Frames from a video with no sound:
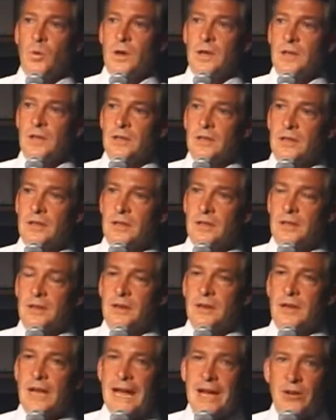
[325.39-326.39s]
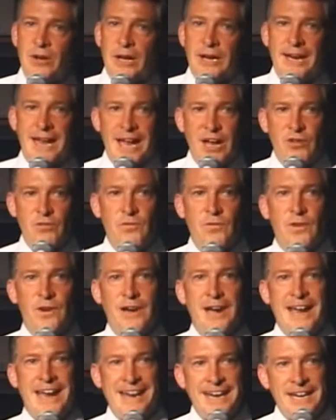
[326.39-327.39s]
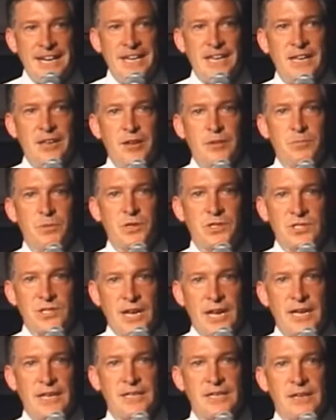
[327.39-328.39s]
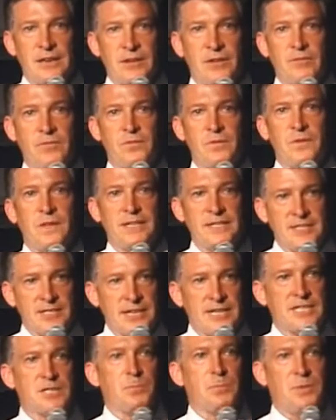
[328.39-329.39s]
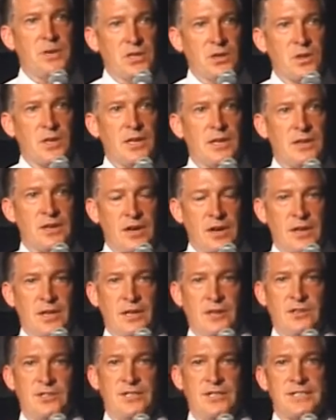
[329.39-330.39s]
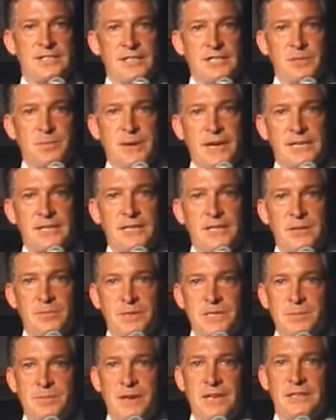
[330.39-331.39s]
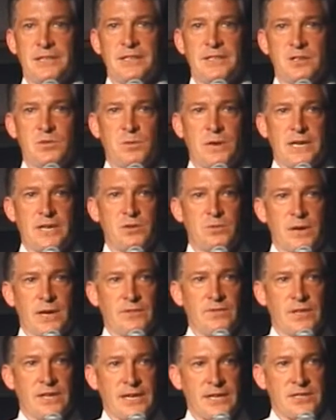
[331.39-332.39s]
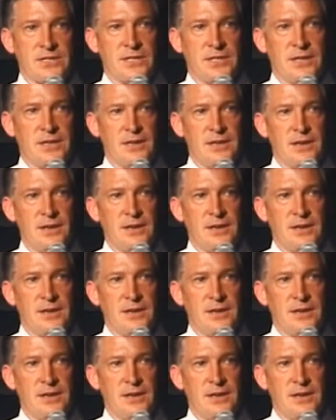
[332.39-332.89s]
will account for 80% of the $6 billion that's expected to be spent in the 2012 election.